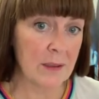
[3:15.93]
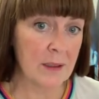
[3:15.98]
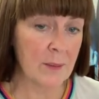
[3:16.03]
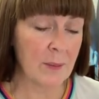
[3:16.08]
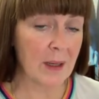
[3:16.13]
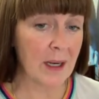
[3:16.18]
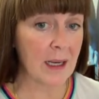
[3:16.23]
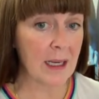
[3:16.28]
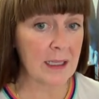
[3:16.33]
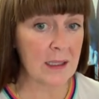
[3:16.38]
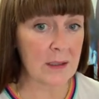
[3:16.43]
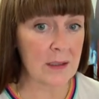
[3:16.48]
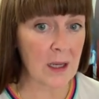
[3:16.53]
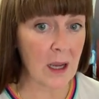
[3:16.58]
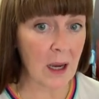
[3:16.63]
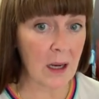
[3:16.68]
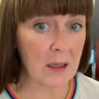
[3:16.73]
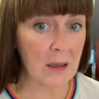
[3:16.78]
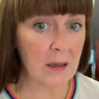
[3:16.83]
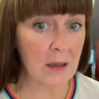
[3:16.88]
but I'd like to
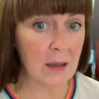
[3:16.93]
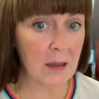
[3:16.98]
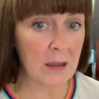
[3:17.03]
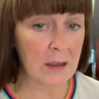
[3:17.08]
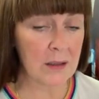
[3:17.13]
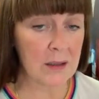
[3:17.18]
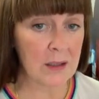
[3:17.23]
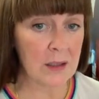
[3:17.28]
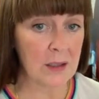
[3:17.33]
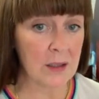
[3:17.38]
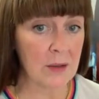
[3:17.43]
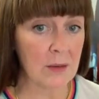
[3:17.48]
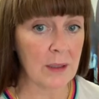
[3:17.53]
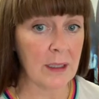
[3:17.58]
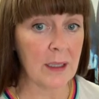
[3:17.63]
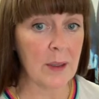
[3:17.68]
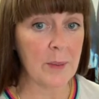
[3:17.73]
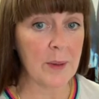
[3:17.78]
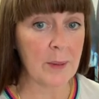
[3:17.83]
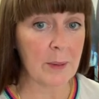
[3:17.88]
talk to you a
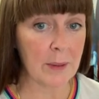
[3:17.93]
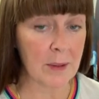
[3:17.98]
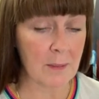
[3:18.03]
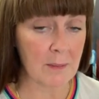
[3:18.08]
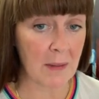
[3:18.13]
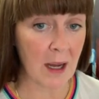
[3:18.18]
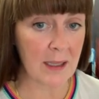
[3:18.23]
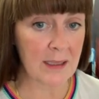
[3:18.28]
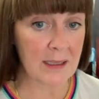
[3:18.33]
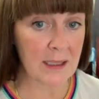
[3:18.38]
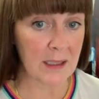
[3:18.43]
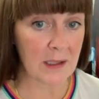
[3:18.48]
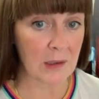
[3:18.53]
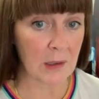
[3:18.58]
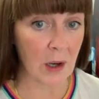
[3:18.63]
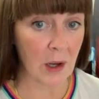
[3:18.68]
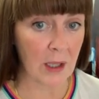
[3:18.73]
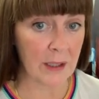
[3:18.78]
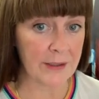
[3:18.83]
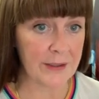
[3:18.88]
little bit about the Mott Centre
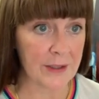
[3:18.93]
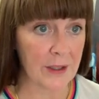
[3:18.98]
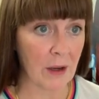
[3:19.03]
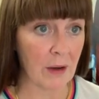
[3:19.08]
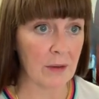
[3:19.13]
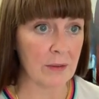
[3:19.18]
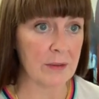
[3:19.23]
also.